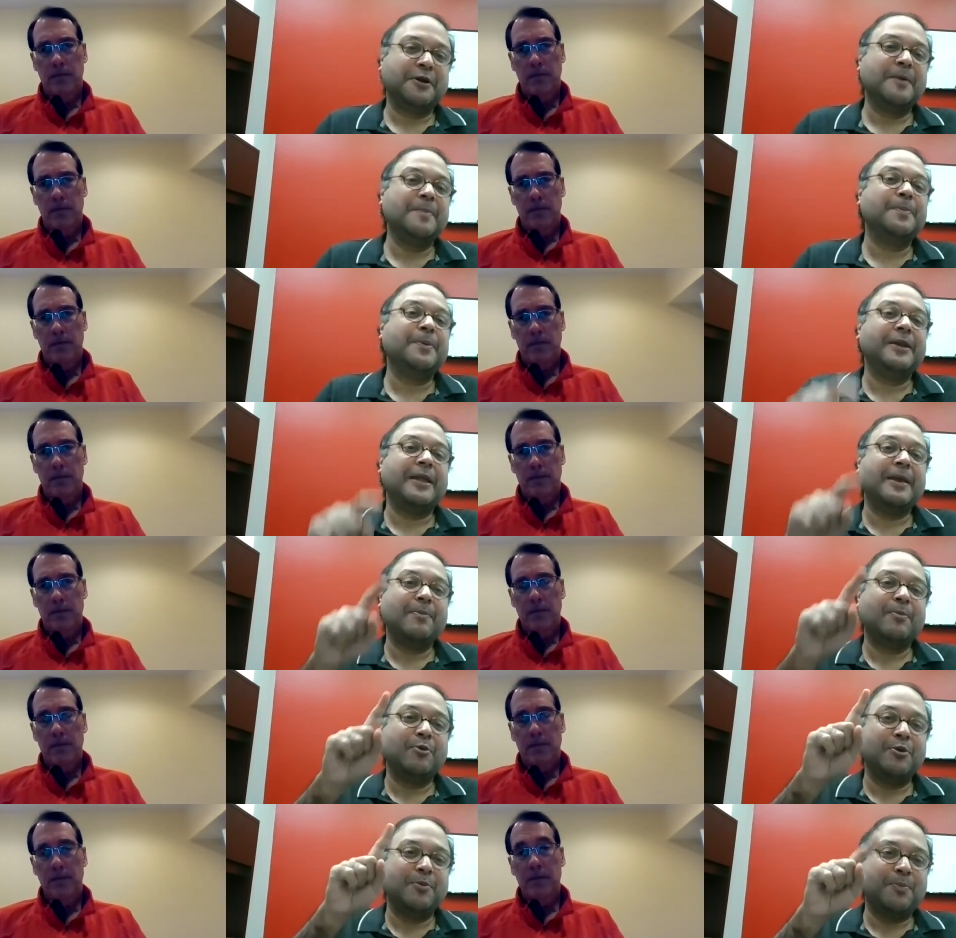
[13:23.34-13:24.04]
Speaker 1: company
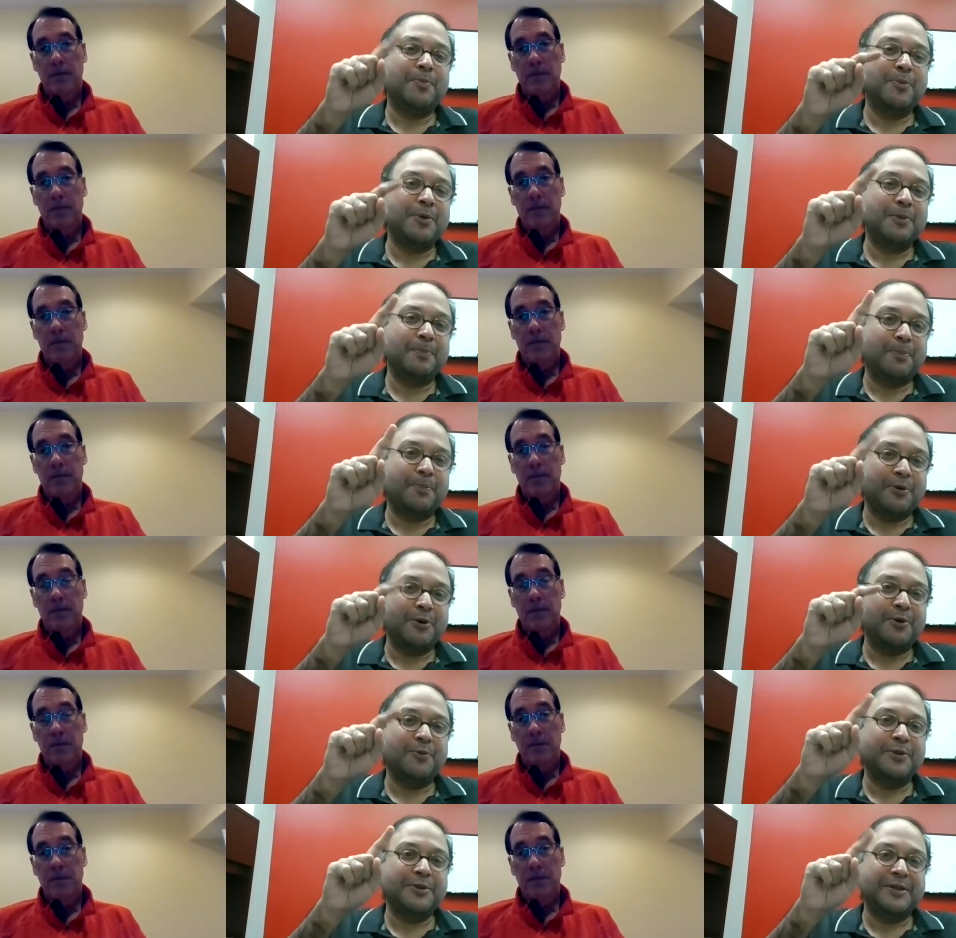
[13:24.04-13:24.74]
I'm going to
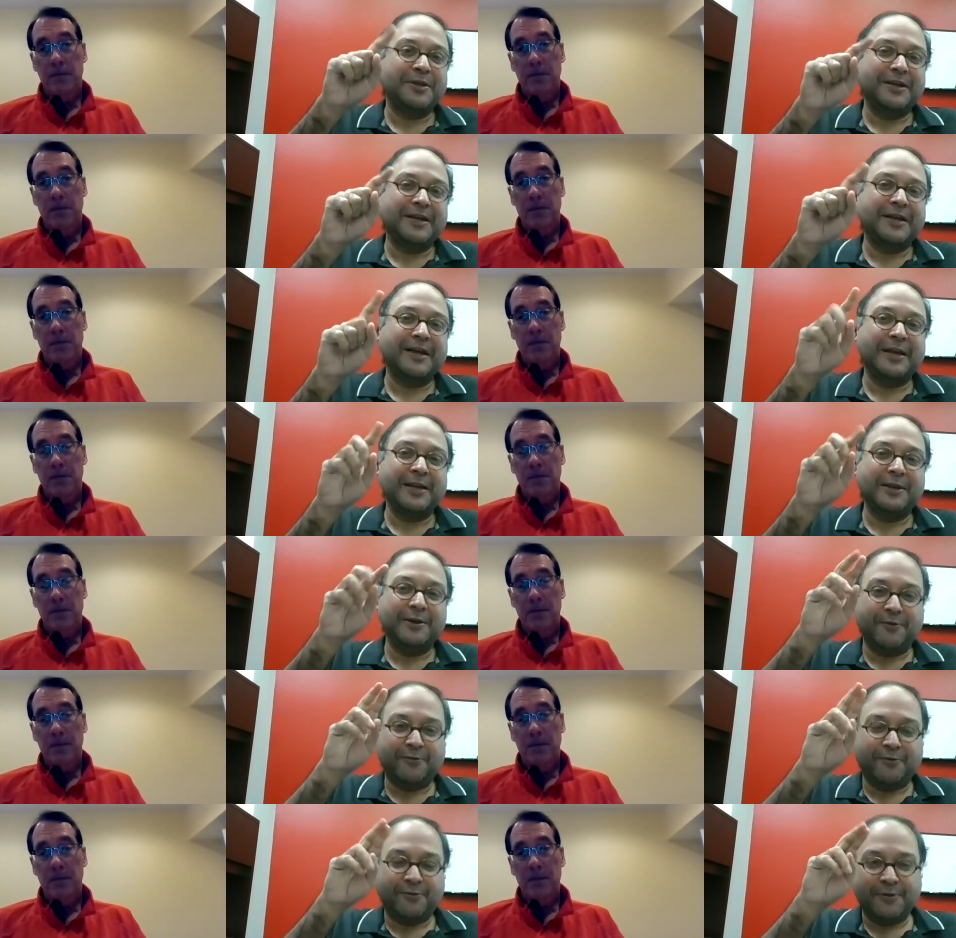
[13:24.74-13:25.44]
put it within
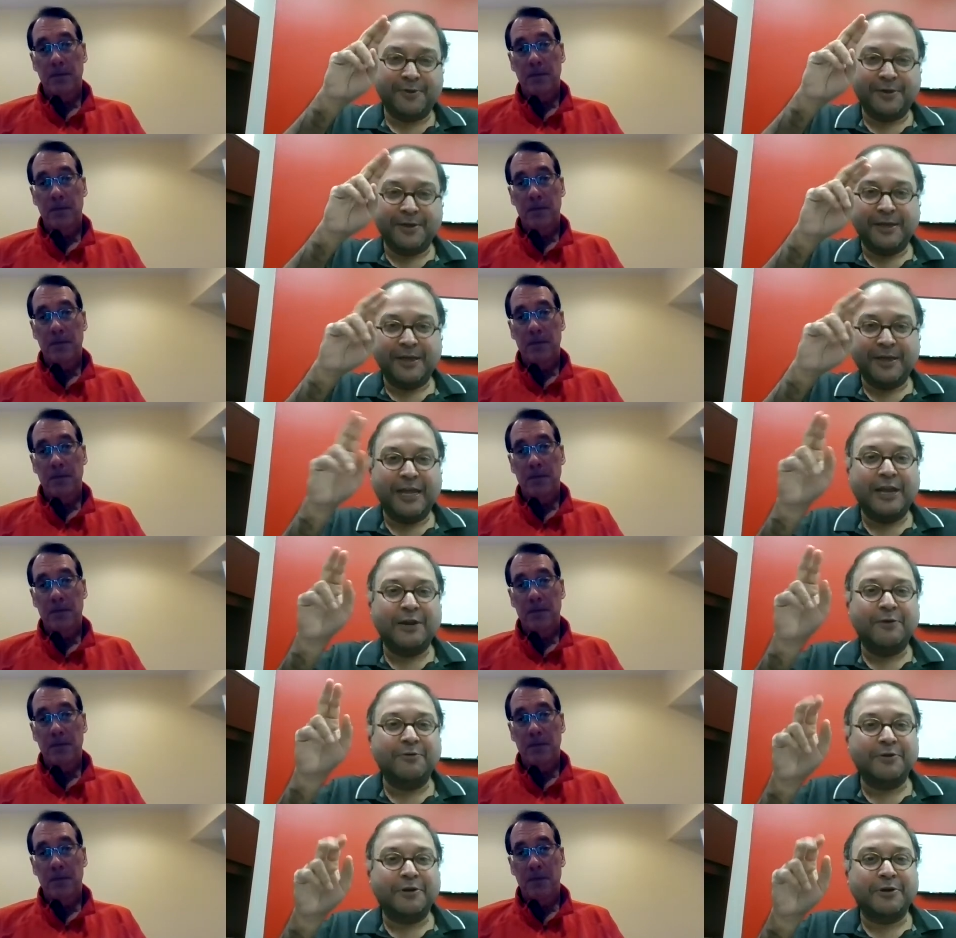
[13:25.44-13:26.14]
kind of
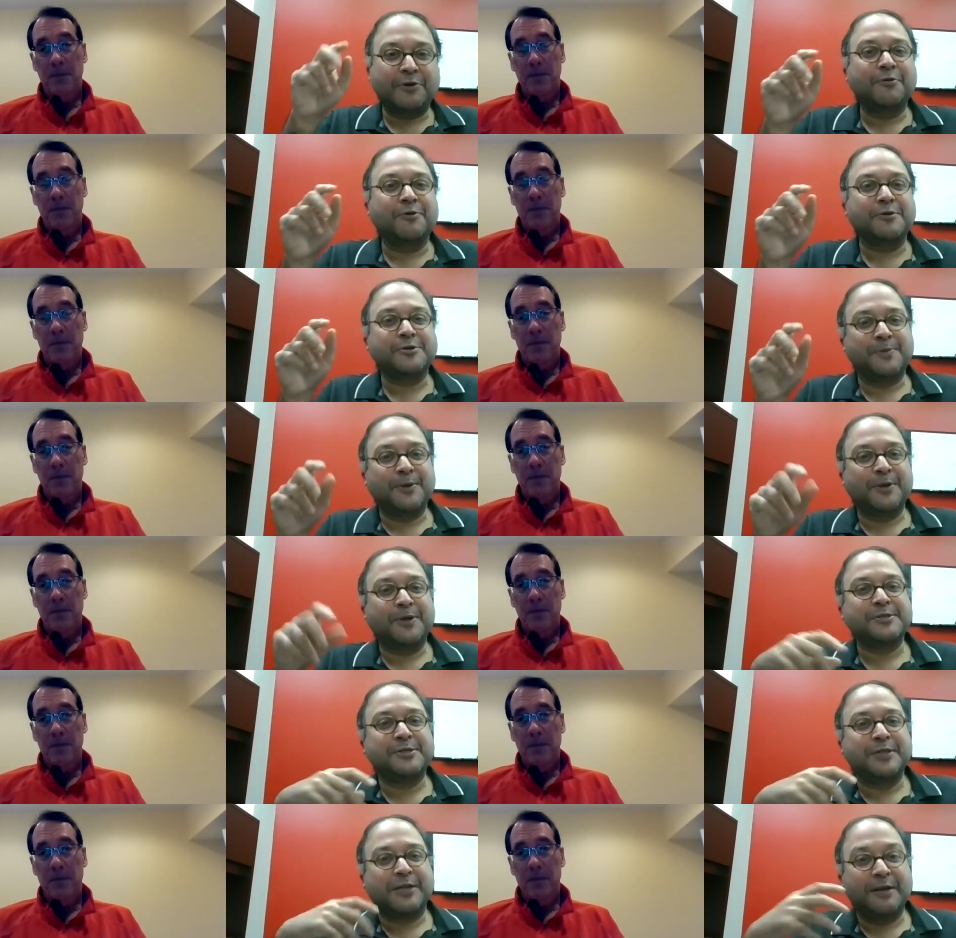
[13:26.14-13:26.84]
inverted quotes
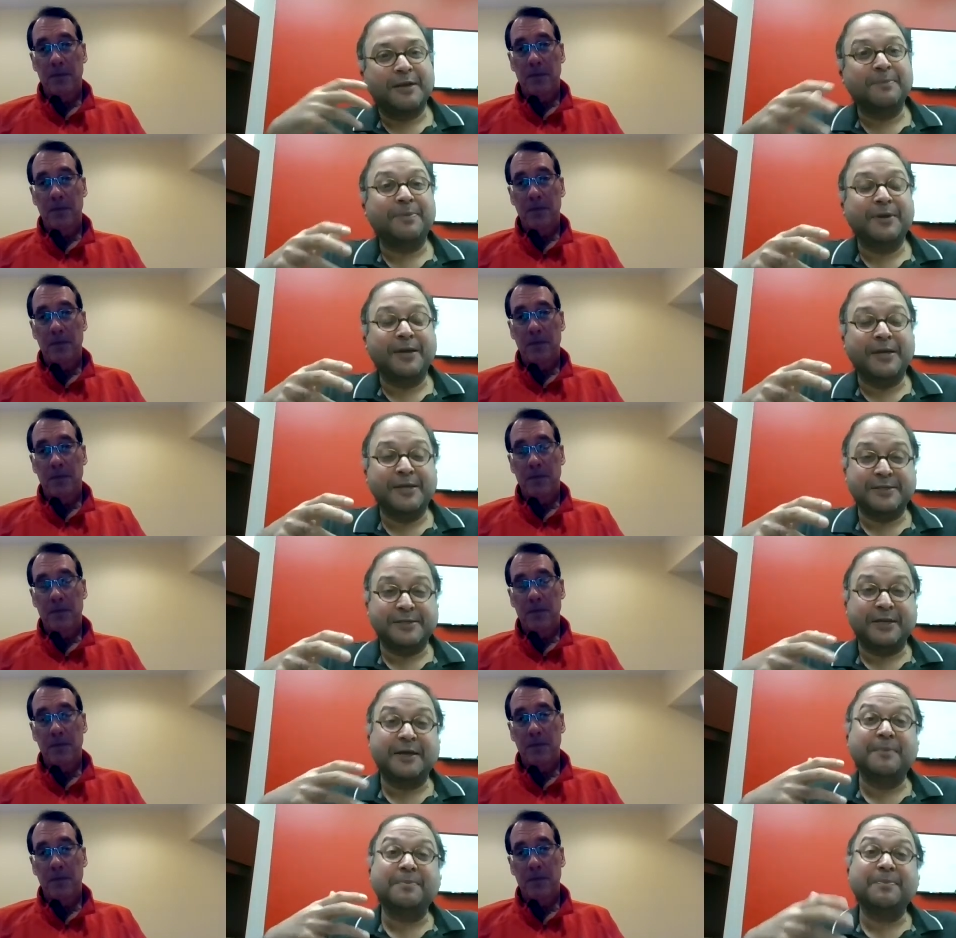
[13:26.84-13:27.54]
because the company
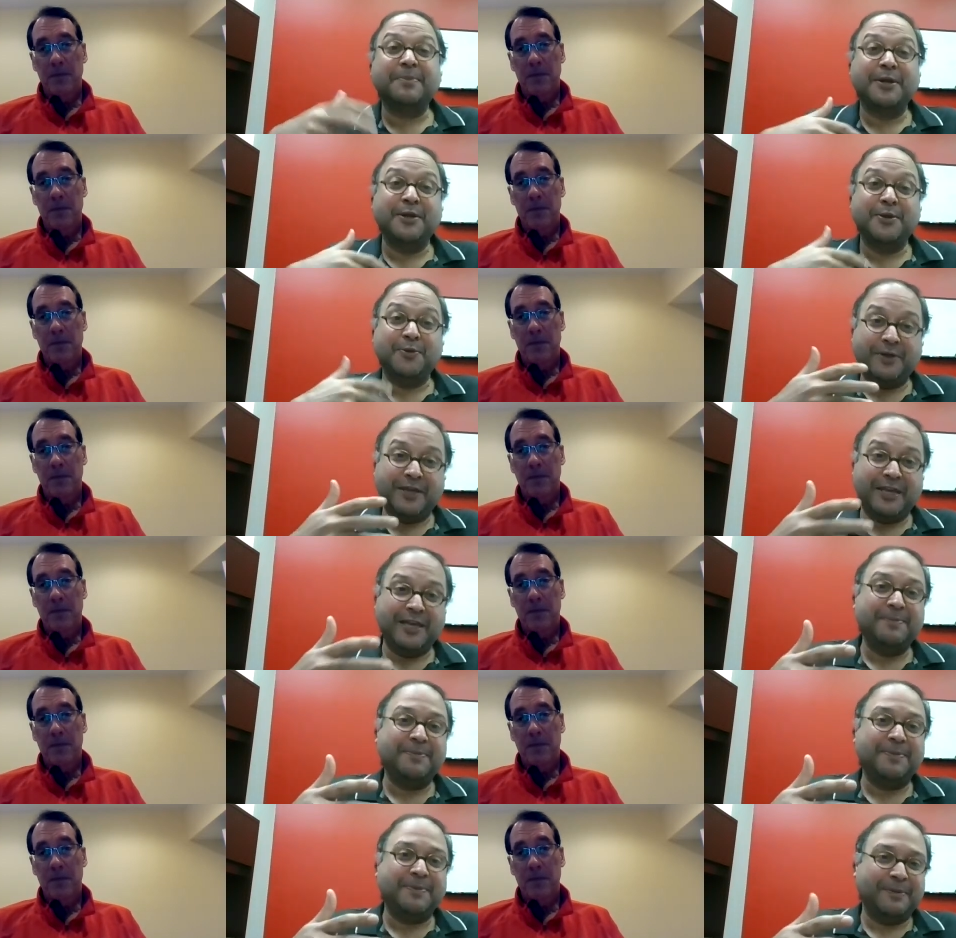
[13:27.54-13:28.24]
is the company you
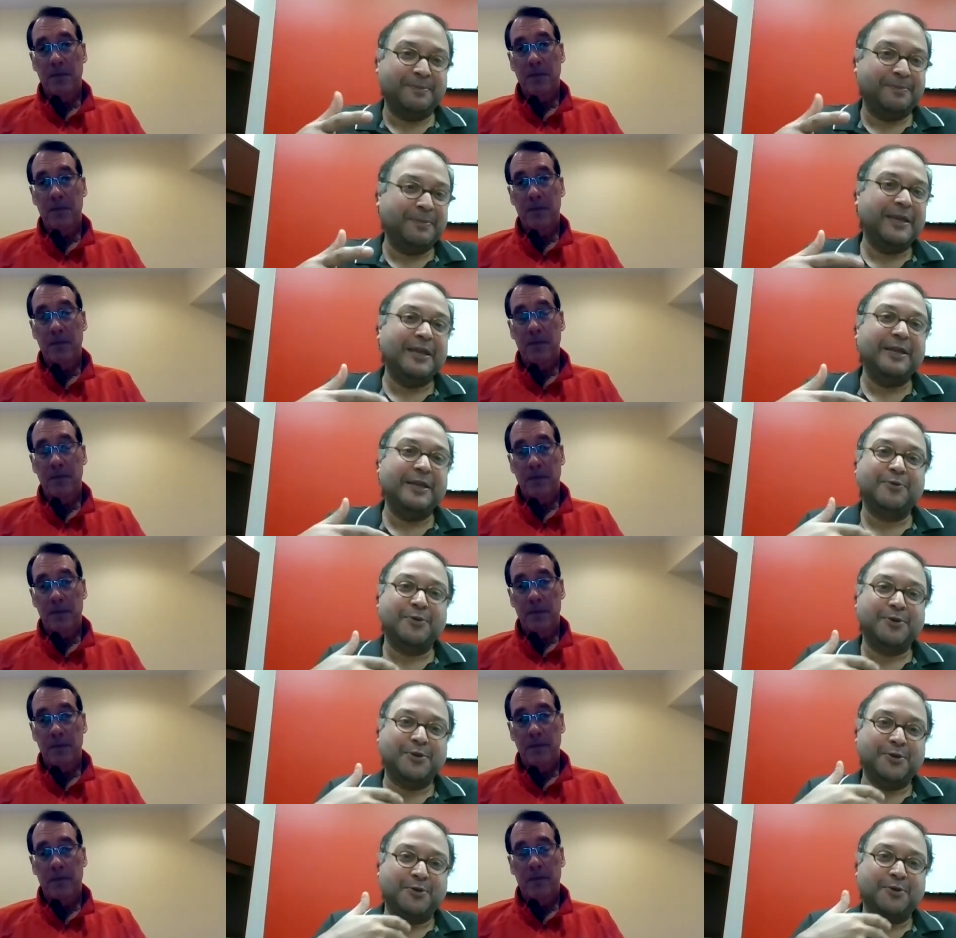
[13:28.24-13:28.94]
keep, be it
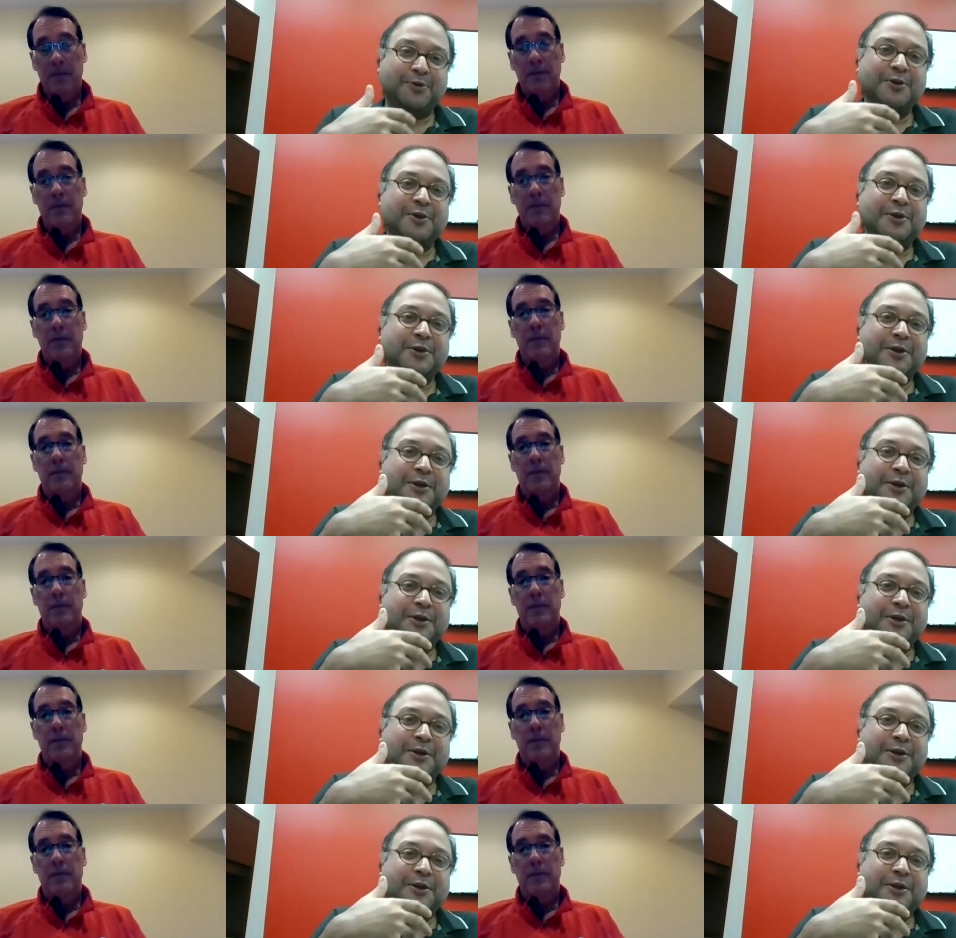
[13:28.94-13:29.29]
with your